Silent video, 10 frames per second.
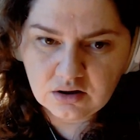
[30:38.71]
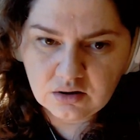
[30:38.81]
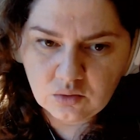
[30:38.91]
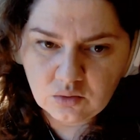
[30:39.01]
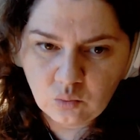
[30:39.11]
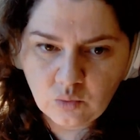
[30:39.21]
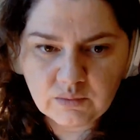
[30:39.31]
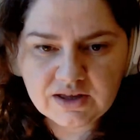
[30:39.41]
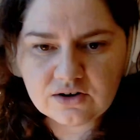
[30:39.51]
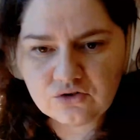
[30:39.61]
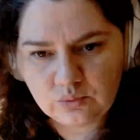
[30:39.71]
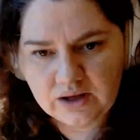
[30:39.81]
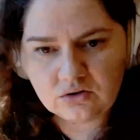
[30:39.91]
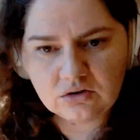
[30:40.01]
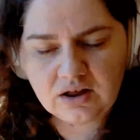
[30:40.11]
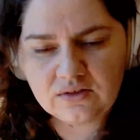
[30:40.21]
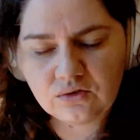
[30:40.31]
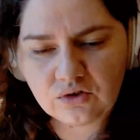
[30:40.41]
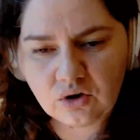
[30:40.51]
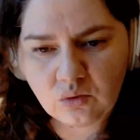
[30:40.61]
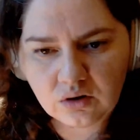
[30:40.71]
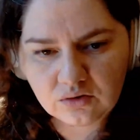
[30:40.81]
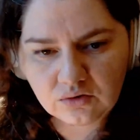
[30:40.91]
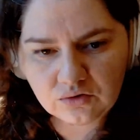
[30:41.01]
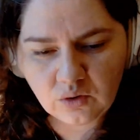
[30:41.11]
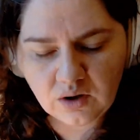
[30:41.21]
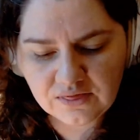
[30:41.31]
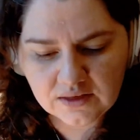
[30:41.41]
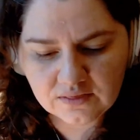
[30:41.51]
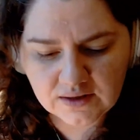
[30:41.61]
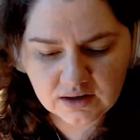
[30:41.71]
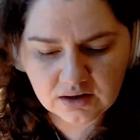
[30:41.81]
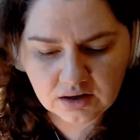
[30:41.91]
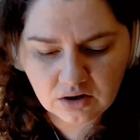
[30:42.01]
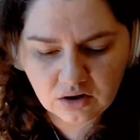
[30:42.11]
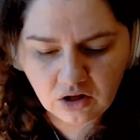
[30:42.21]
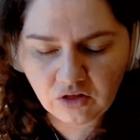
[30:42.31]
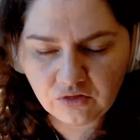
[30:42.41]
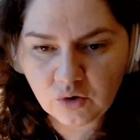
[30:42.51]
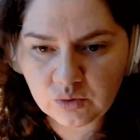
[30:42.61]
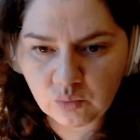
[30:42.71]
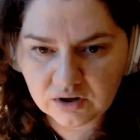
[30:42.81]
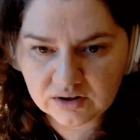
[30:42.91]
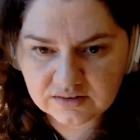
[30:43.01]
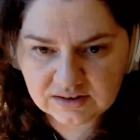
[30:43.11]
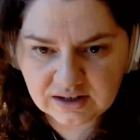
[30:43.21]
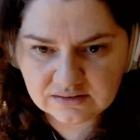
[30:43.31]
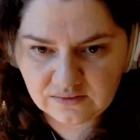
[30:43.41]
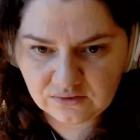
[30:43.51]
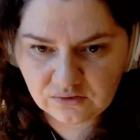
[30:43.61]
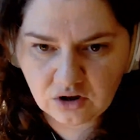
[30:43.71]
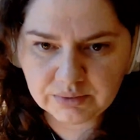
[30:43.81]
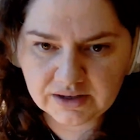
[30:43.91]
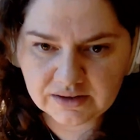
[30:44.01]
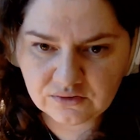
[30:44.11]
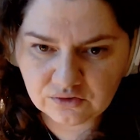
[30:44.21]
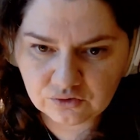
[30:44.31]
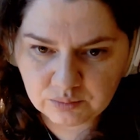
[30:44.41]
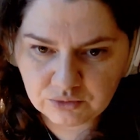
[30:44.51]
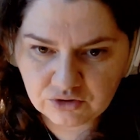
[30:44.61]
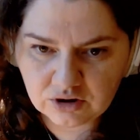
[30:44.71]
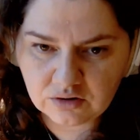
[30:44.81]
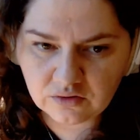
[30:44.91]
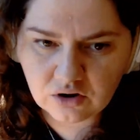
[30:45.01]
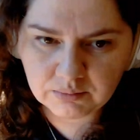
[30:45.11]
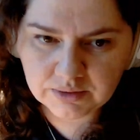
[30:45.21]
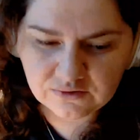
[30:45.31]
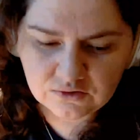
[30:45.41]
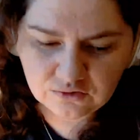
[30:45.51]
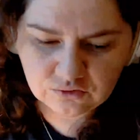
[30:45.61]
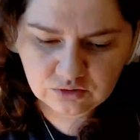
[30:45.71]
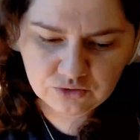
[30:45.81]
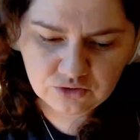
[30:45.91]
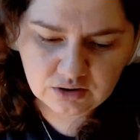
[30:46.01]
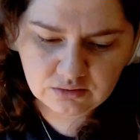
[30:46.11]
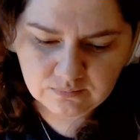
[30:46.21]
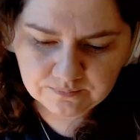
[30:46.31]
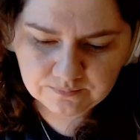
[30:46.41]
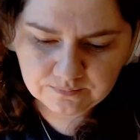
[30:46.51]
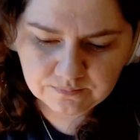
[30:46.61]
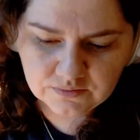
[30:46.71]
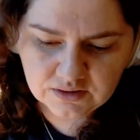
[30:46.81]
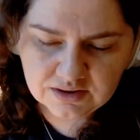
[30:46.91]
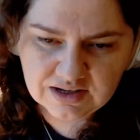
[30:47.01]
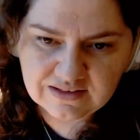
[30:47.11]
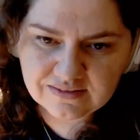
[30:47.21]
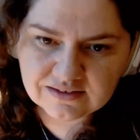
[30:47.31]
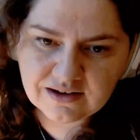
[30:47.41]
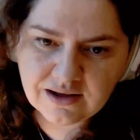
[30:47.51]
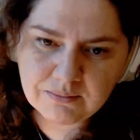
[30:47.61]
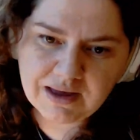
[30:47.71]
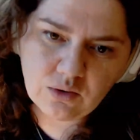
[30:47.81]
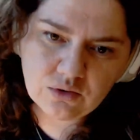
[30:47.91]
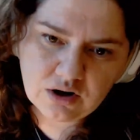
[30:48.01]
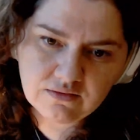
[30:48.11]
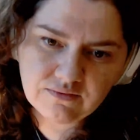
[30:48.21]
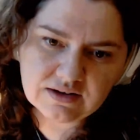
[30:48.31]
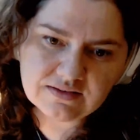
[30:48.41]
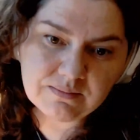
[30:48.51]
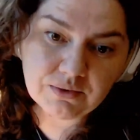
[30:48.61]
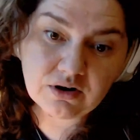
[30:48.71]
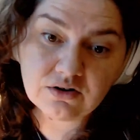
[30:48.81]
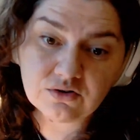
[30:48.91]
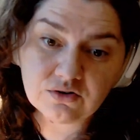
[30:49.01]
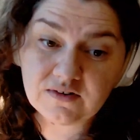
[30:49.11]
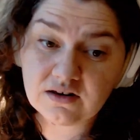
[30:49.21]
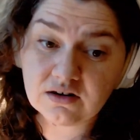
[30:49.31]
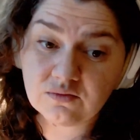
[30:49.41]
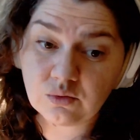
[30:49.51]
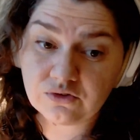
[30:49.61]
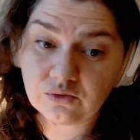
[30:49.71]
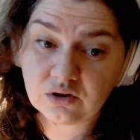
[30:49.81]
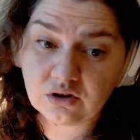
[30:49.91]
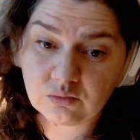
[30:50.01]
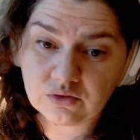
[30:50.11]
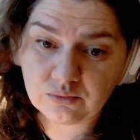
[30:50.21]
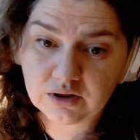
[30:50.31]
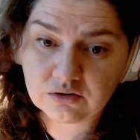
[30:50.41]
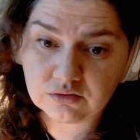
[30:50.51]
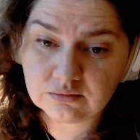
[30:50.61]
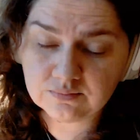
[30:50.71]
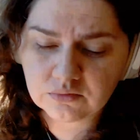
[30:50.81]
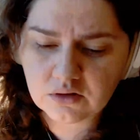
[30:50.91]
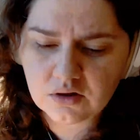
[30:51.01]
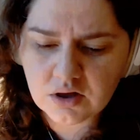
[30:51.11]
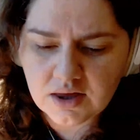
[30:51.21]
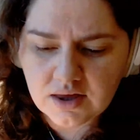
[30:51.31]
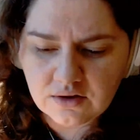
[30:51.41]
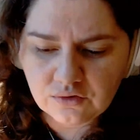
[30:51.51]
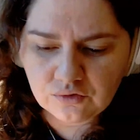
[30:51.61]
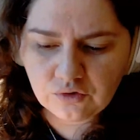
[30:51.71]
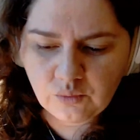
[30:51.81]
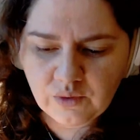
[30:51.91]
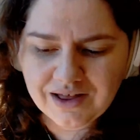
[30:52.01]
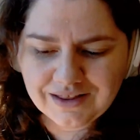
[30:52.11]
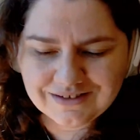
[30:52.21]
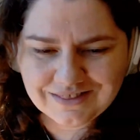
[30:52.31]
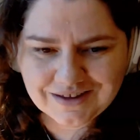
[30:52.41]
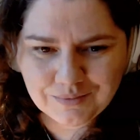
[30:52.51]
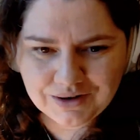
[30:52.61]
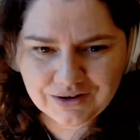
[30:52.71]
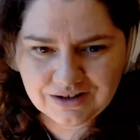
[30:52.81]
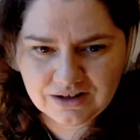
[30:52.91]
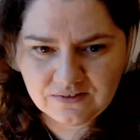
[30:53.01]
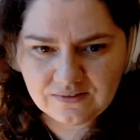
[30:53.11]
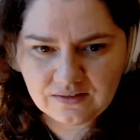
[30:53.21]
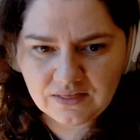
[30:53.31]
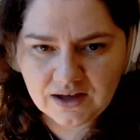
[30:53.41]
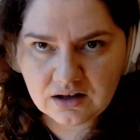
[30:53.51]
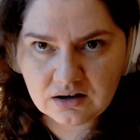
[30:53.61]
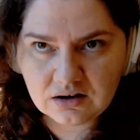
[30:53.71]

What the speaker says: when we get to Randall. And so I think that although we want to get to this complex description, the complex description needs to come out of a deeper understanding of what's going on with Randall. So the way I like to think about it is that